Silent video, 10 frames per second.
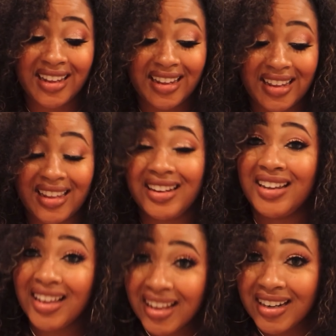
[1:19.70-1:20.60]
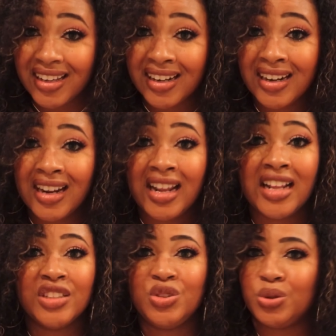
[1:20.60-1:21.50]
and edit,
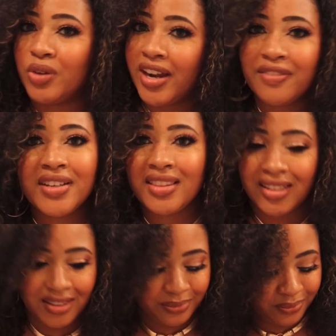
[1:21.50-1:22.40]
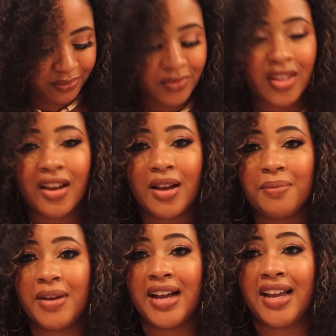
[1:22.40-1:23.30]
do everything on
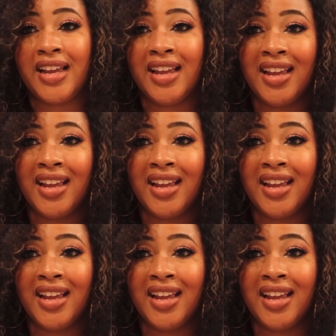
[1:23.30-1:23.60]
my